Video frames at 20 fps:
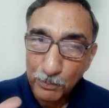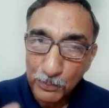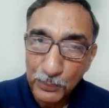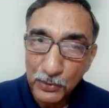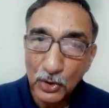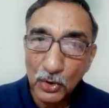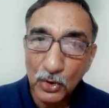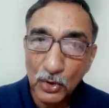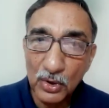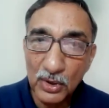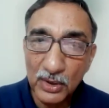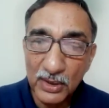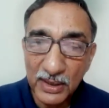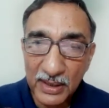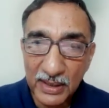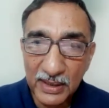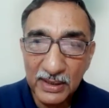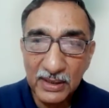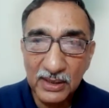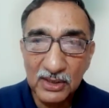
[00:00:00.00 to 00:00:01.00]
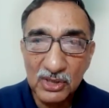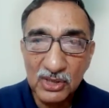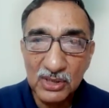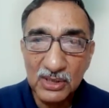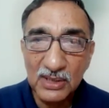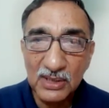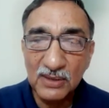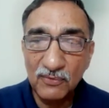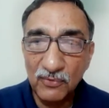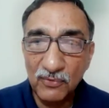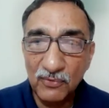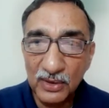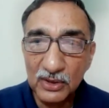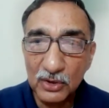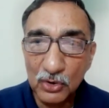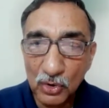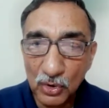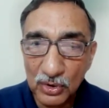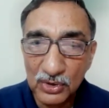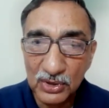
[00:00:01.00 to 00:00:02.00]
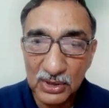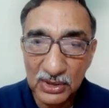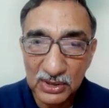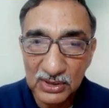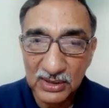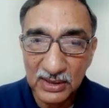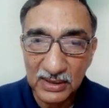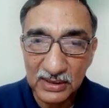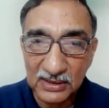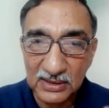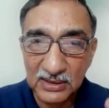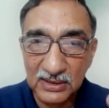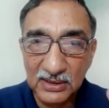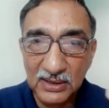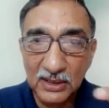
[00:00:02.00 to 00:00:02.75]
pure energy with consciousness.